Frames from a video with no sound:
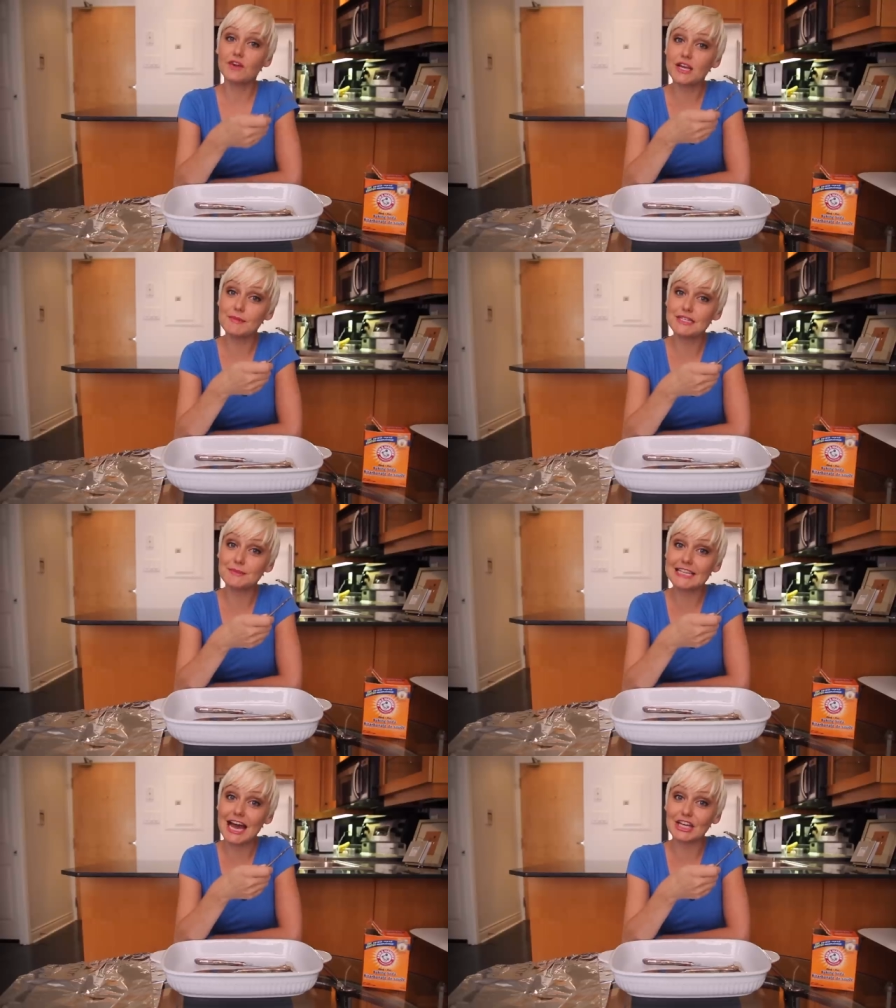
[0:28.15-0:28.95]
Can be
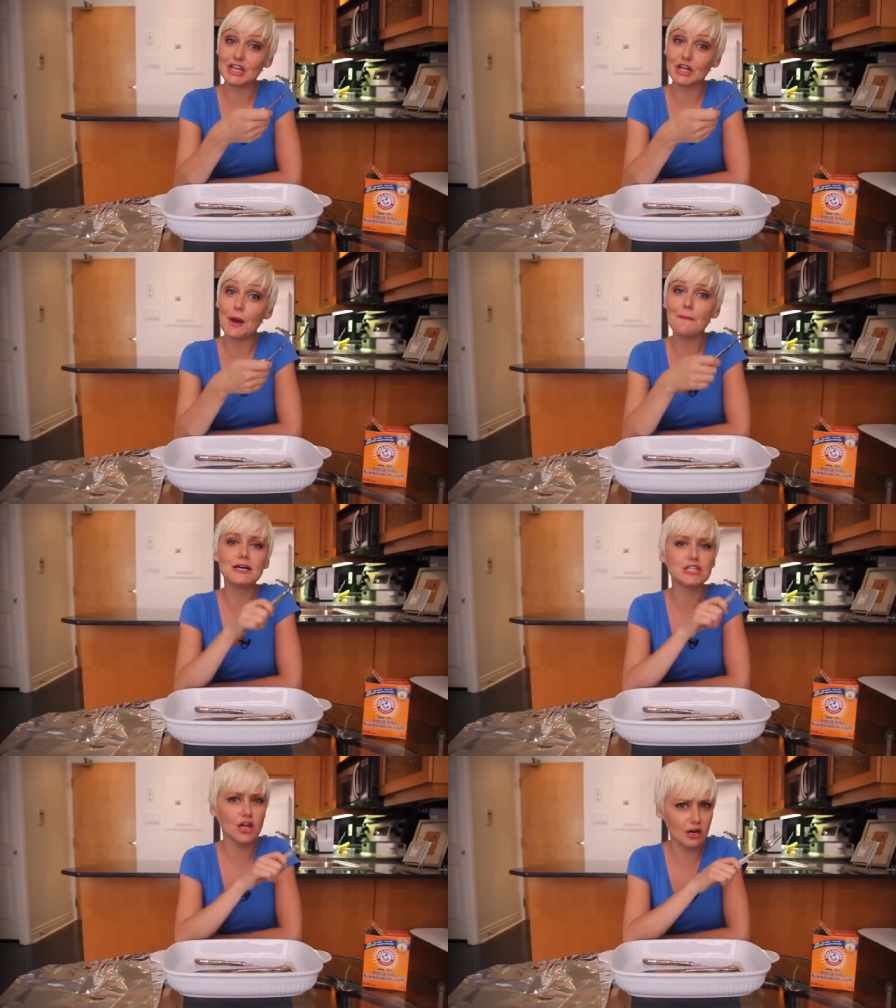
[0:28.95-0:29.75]
spectacular,
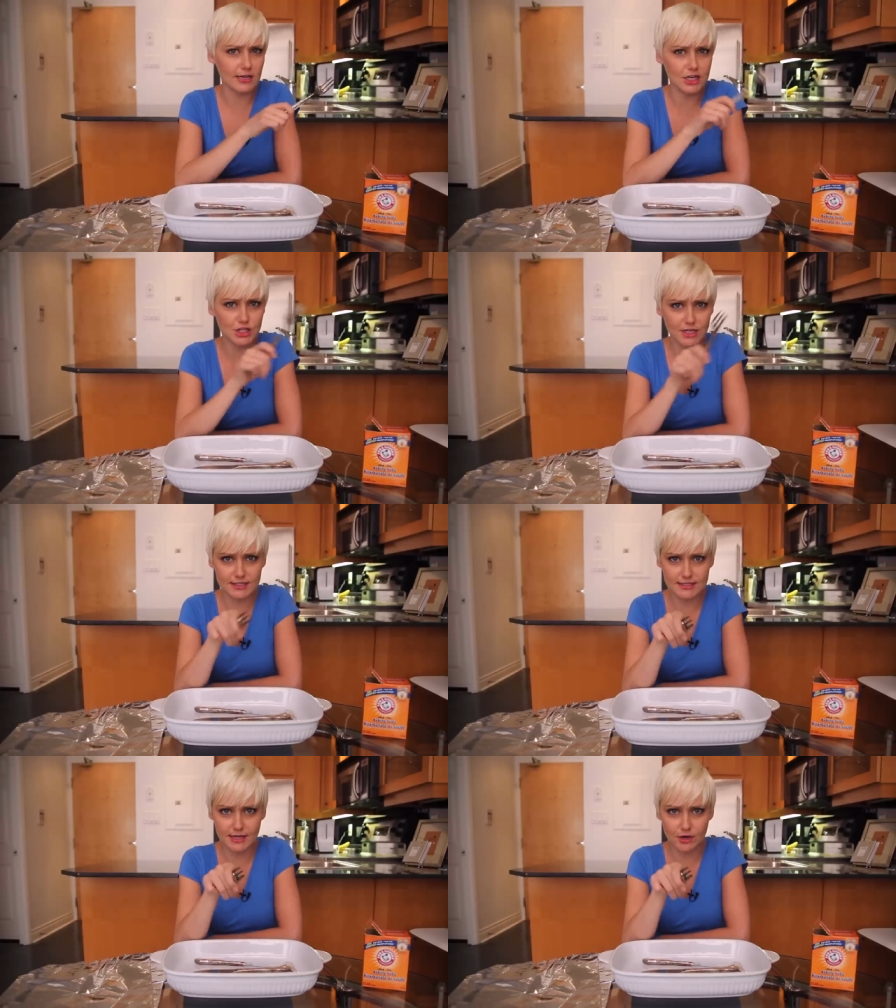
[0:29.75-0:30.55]
but tarnish
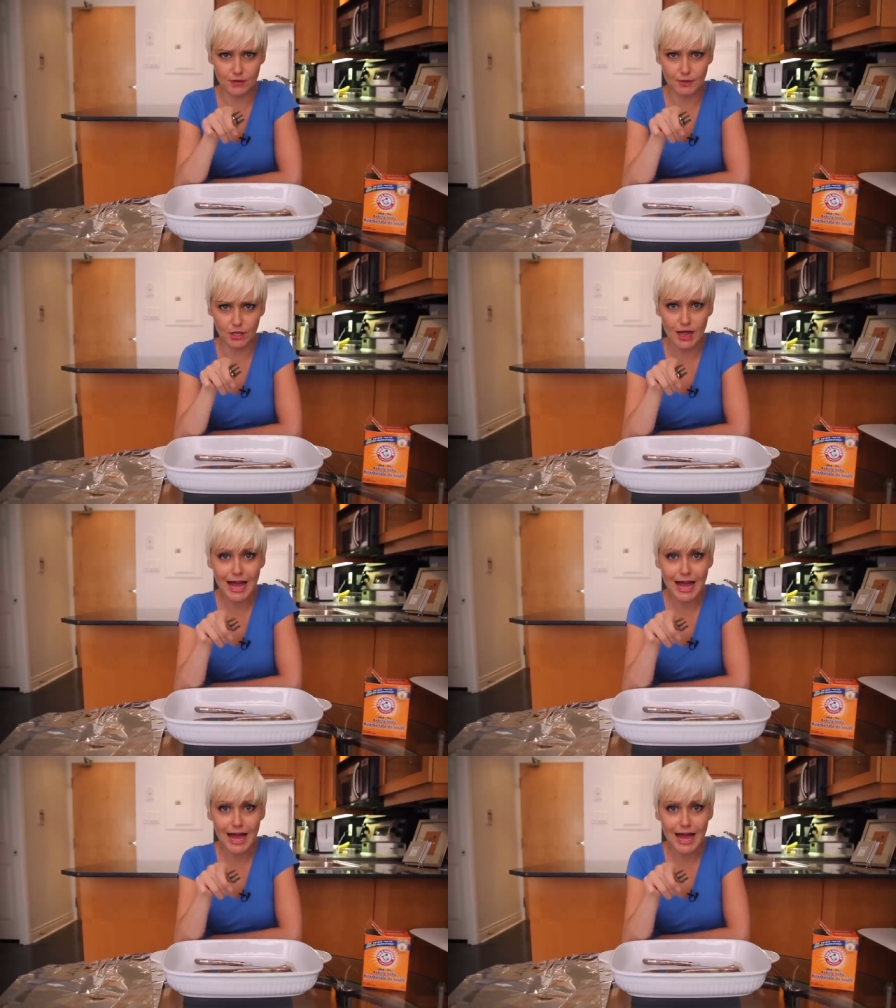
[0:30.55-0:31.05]
is terrible.